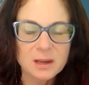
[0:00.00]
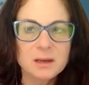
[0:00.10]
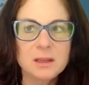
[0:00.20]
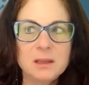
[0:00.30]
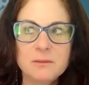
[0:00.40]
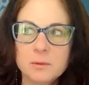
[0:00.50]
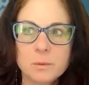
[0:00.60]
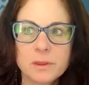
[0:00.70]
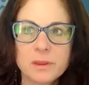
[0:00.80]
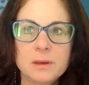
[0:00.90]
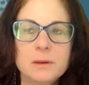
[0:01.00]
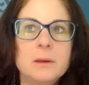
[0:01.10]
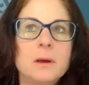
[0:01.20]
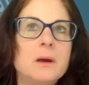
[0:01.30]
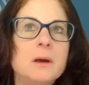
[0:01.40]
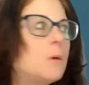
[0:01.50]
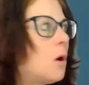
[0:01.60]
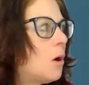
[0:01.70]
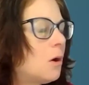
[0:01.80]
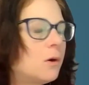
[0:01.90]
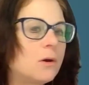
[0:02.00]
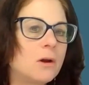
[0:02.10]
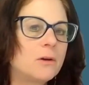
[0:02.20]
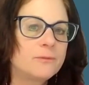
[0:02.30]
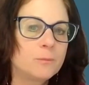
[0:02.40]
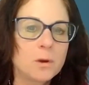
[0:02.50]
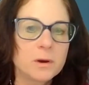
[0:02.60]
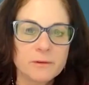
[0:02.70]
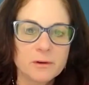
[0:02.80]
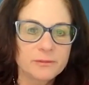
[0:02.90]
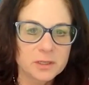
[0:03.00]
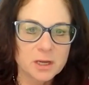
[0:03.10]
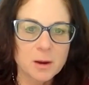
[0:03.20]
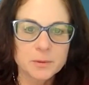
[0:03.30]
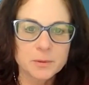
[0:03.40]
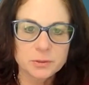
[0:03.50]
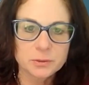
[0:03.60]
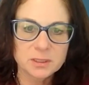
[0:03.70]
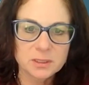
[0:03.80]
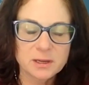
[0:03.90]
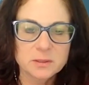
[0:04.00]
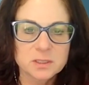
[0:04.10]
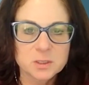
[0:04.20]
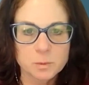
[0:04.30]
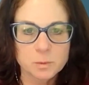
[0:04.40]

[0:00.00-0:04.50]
And even within one of our funding opportunity announcements,